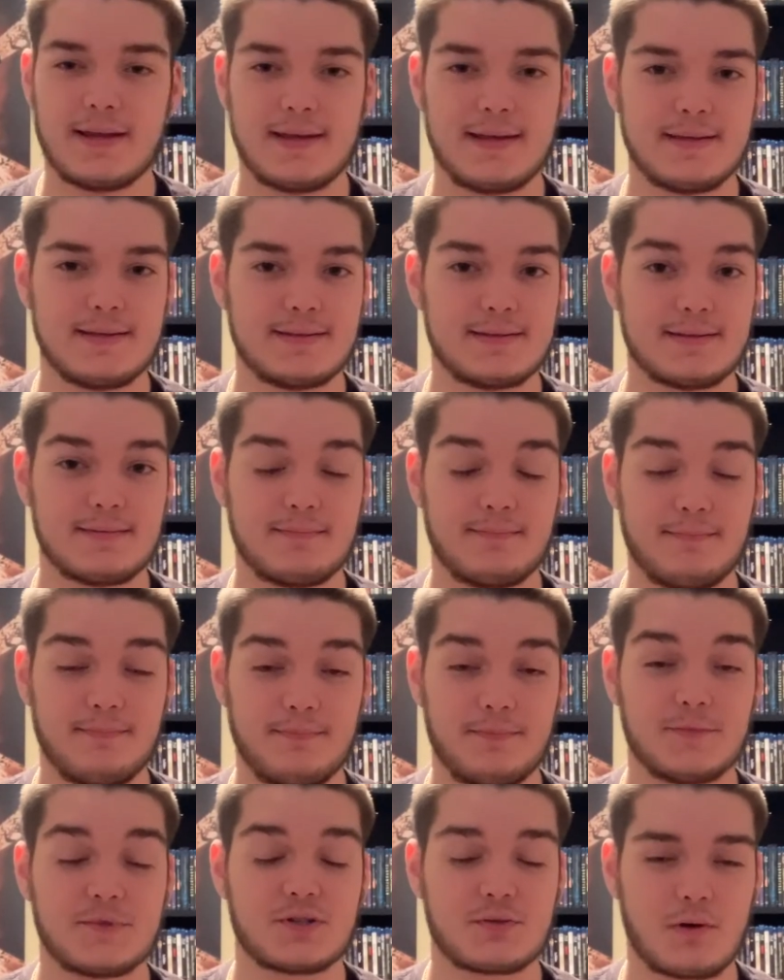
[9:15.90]
he's
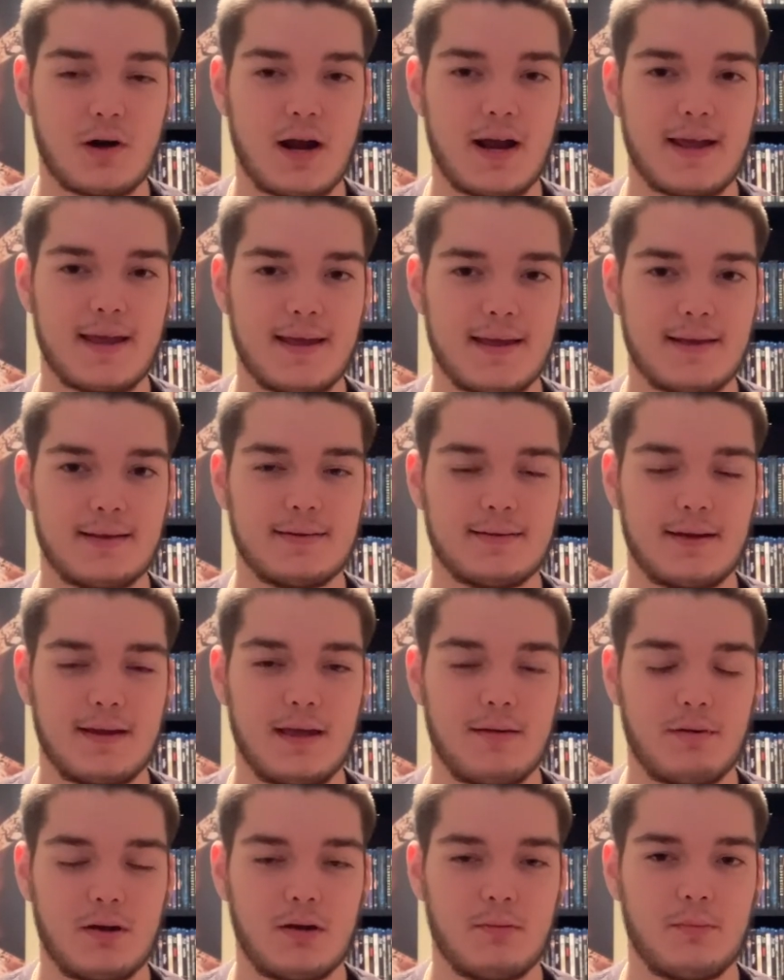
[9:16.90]
trying to
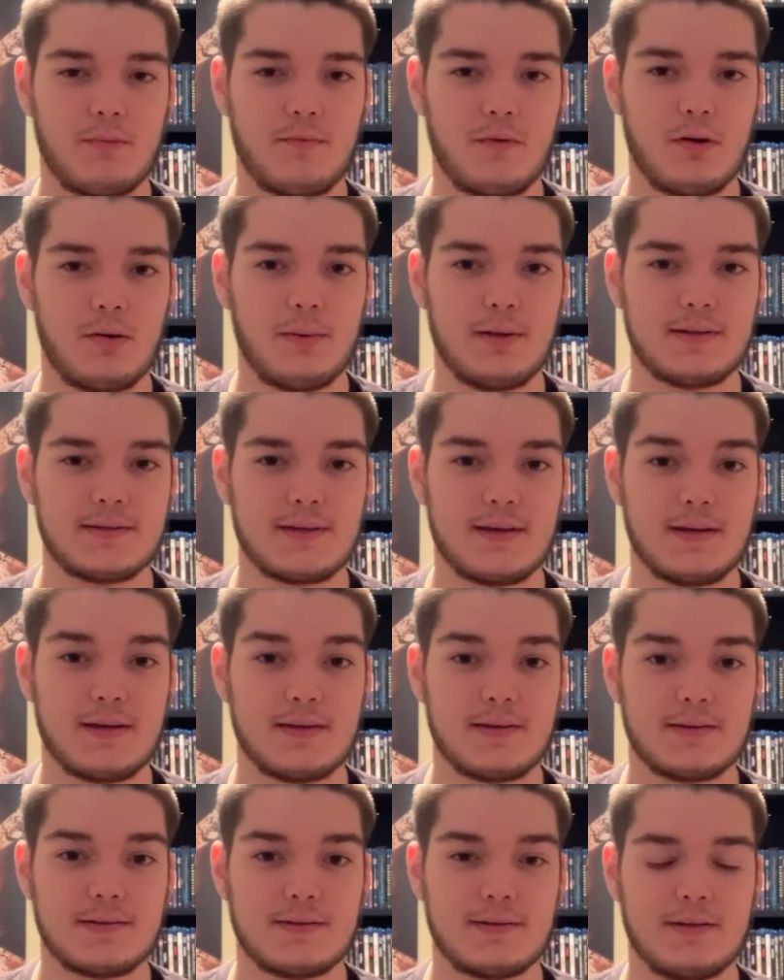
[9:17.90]
give a good performance
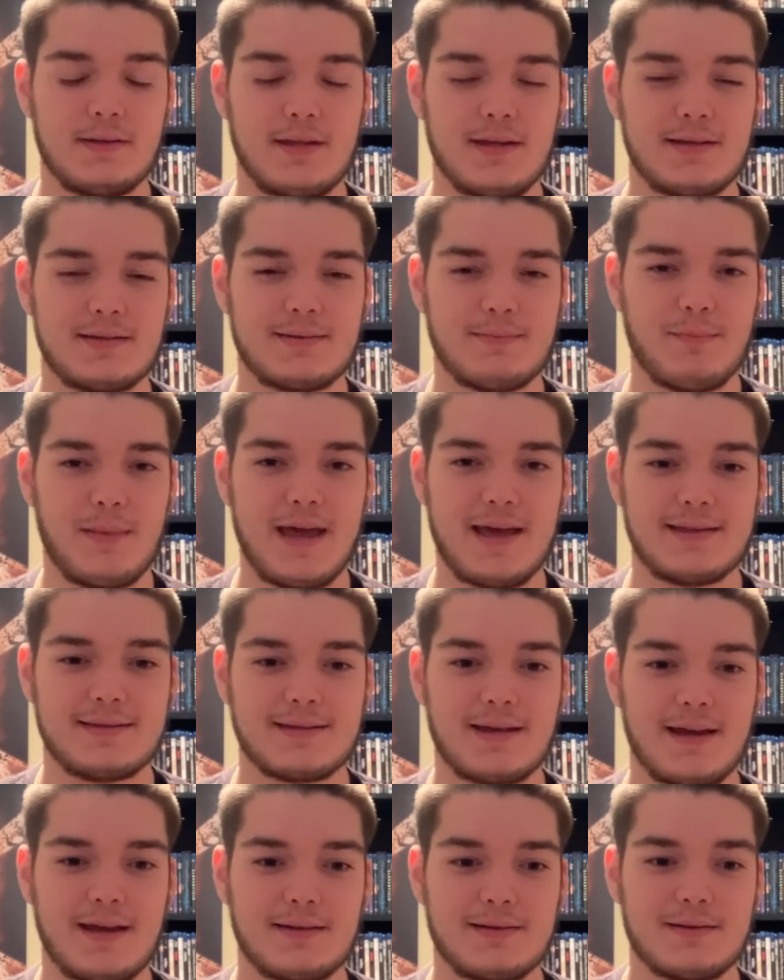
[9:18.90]
as this mad
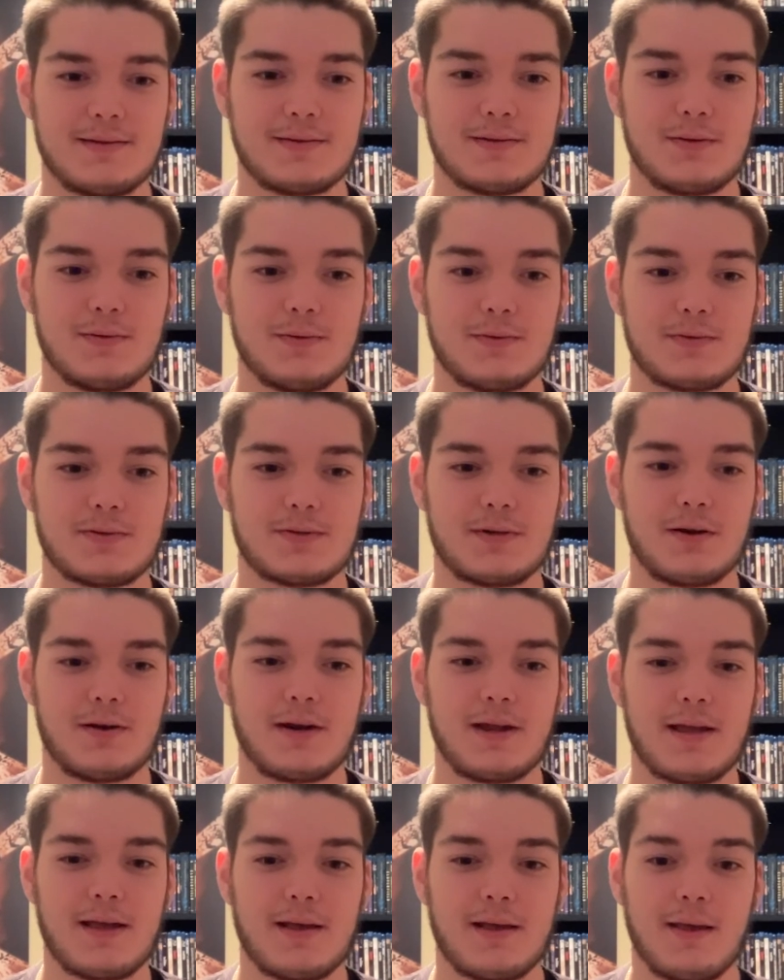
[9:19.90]
scientist who's
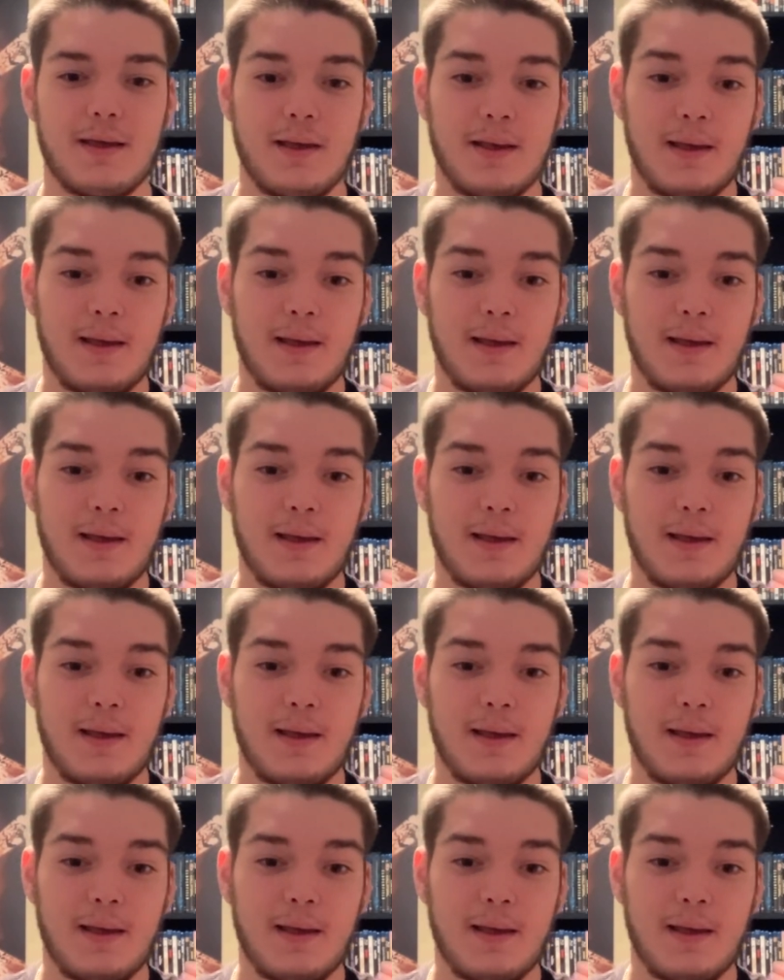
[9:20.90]
turning